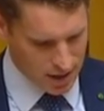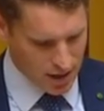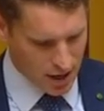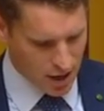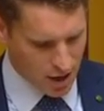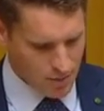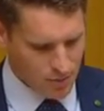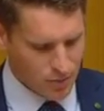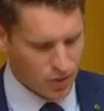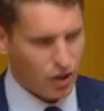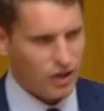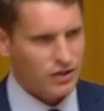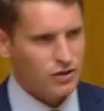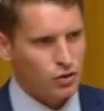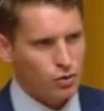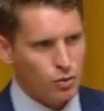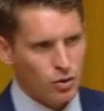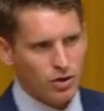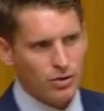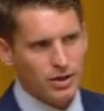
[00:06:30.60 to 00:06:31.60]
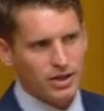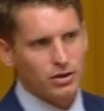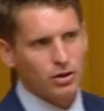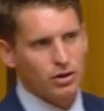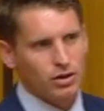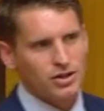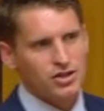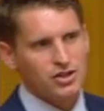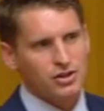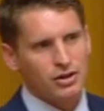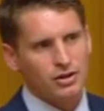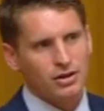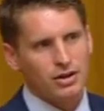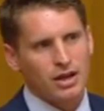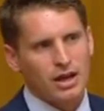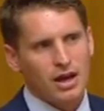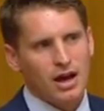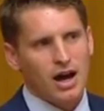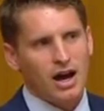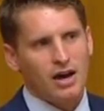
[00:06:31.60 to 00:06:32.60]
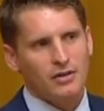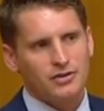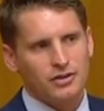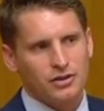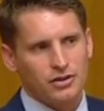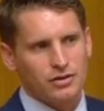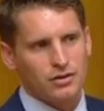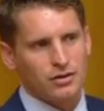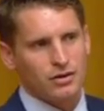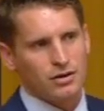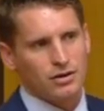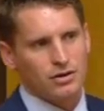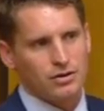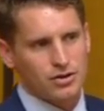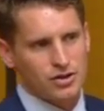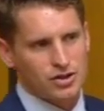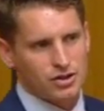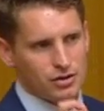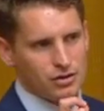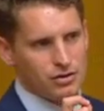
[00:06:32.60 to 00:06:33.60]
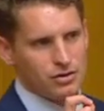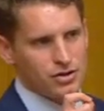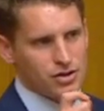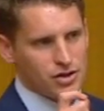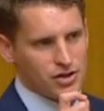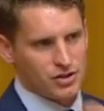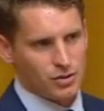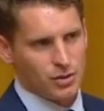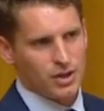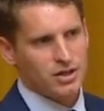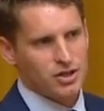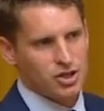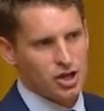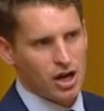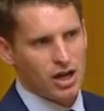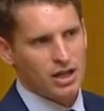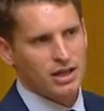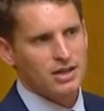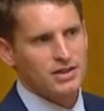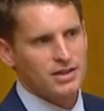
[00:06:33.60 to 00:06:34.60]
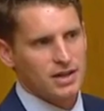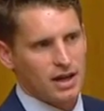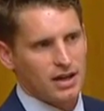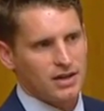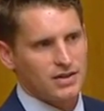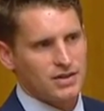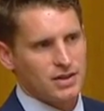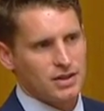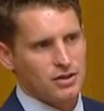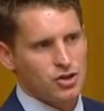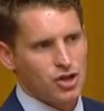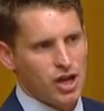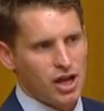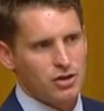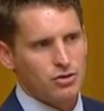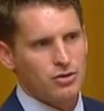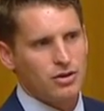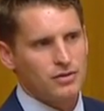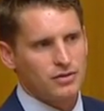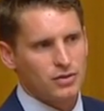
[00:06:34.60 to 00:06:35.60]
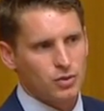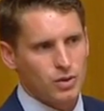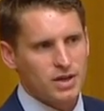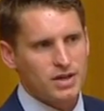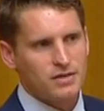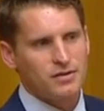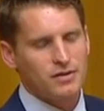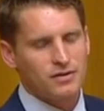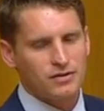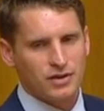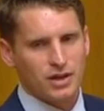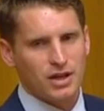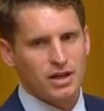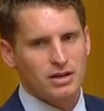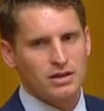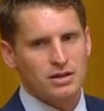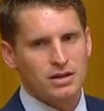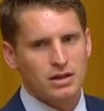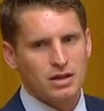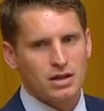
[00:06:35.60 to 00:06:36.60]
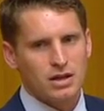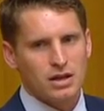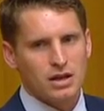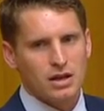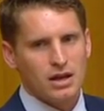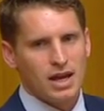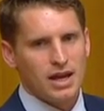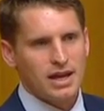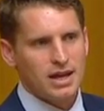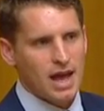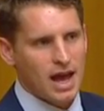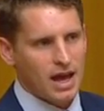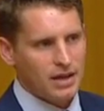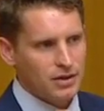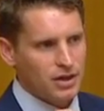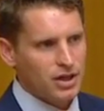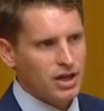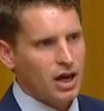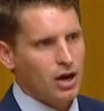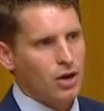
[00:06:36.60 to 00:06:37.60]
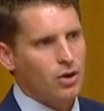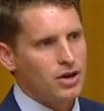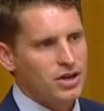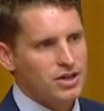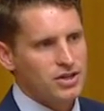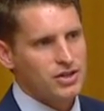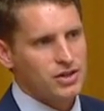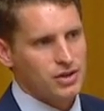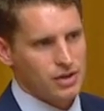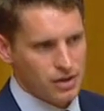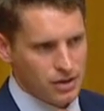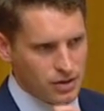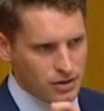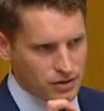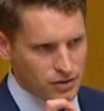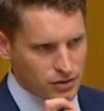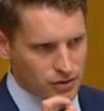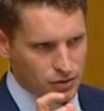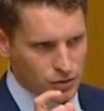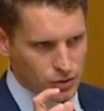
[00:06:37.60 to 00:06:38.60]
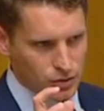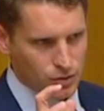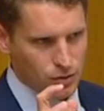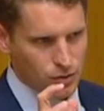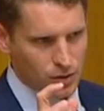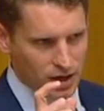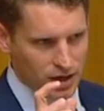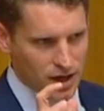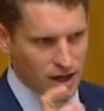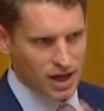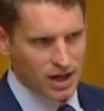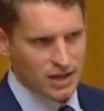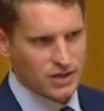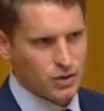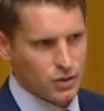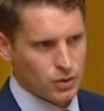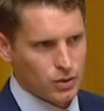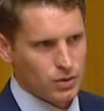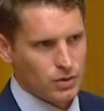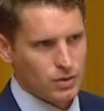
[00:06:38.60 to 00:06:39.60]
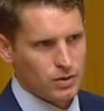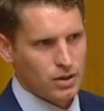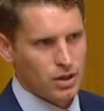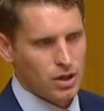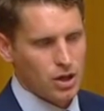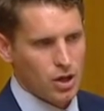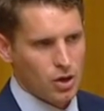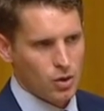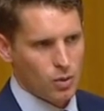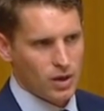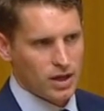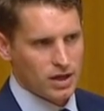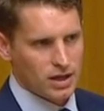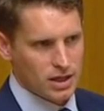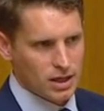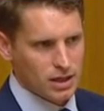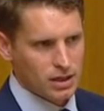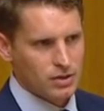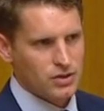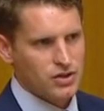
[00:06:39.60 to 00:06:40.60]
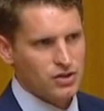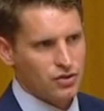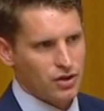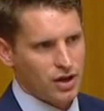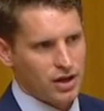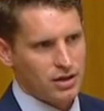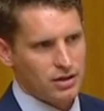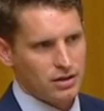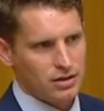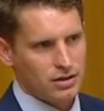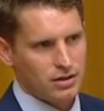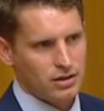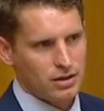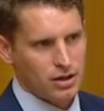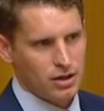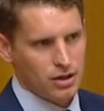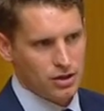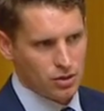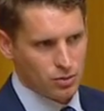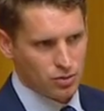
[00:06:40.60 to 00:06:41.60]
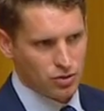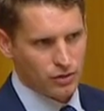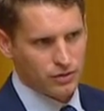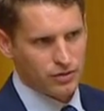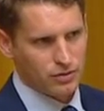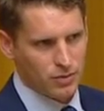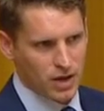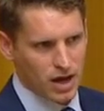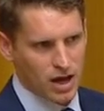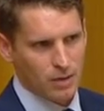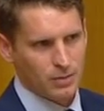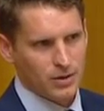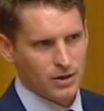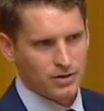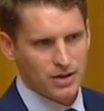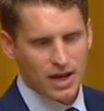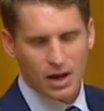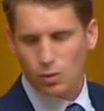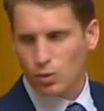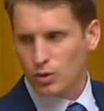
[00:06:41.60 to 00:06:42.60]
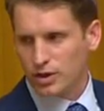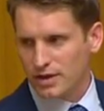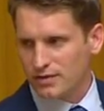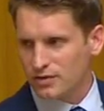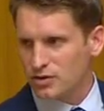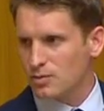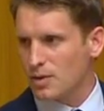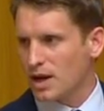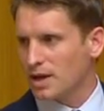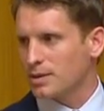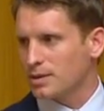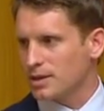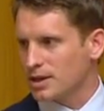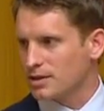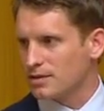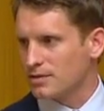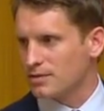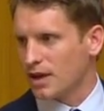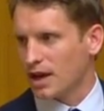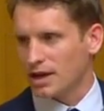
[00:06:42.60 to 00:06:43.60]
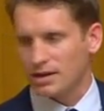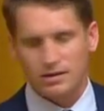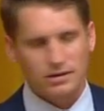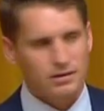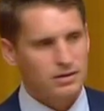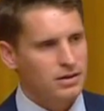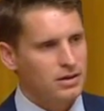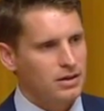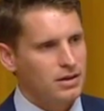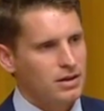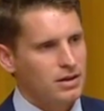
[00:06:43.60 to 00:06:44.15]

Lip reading: But I do want to acknowledge that after the Je suis Charlie attacks in January of 2015, he had the courage to do a cartoon where he illustrated the Prophet Muhammad. Now, whatever you may think of that,